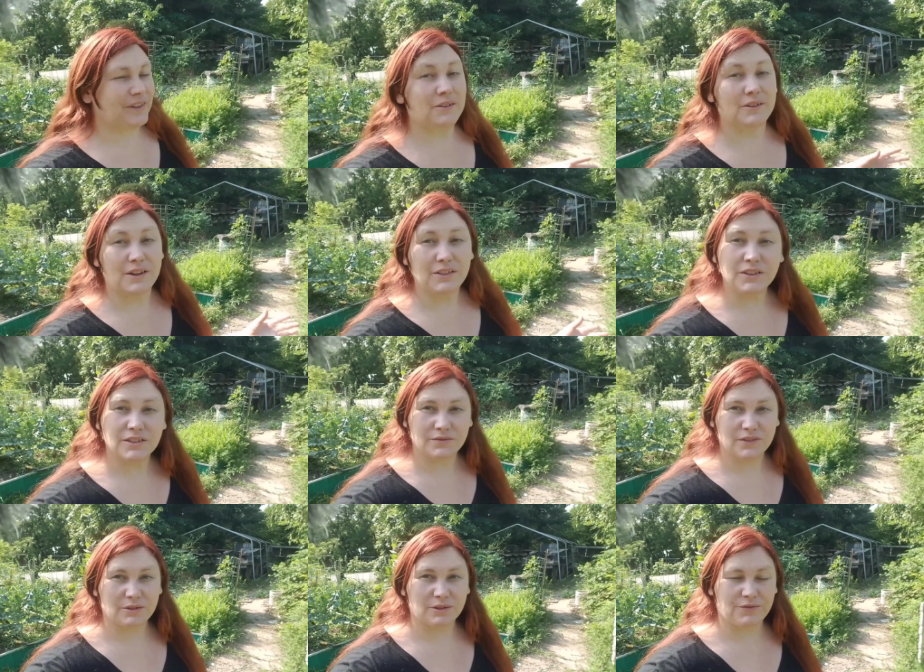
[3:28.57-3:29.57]
They are in the
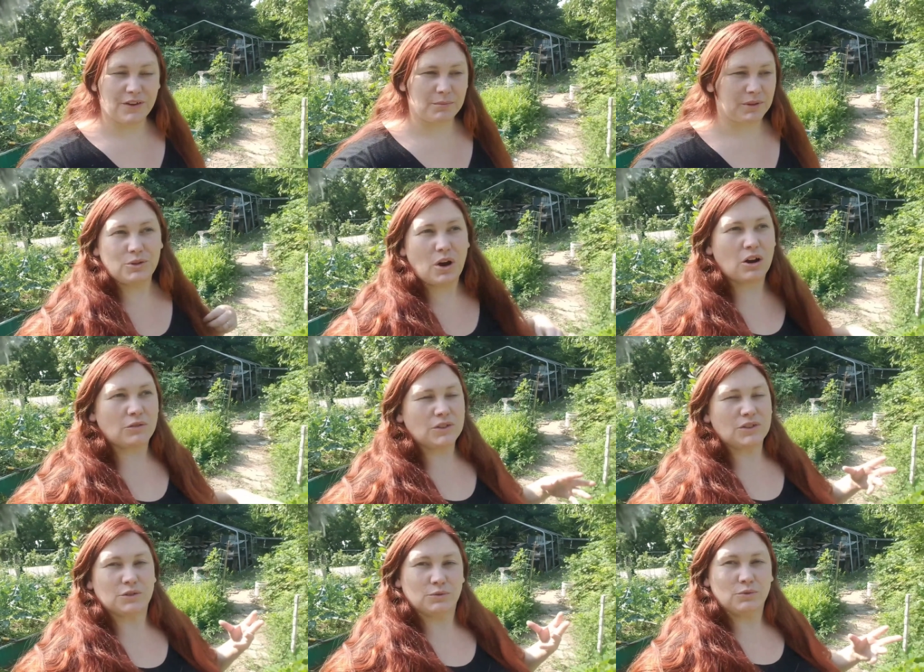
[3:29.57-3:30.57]
sunflower family. You
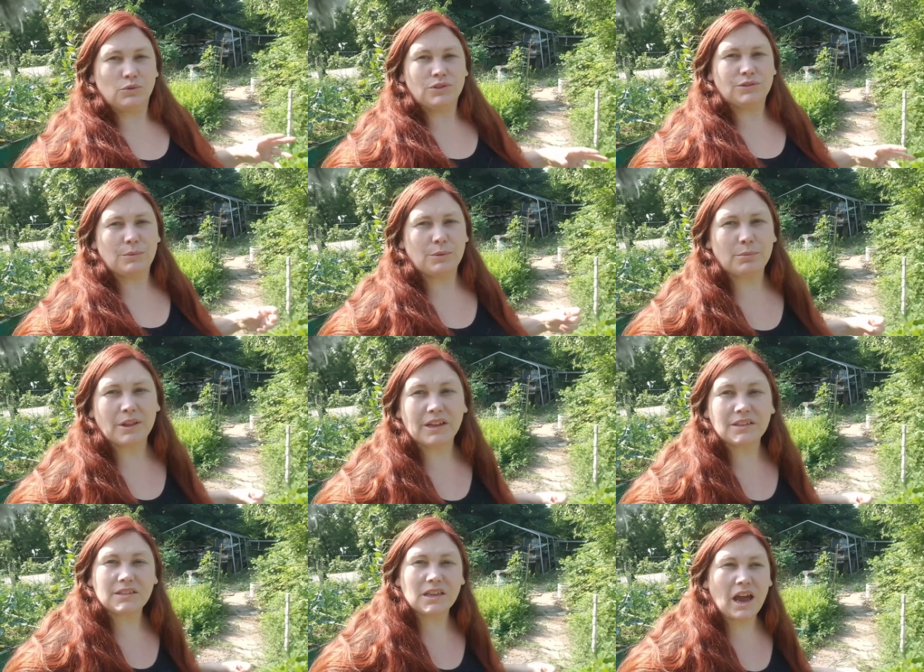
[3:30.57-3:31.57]
harvest the roots from the plants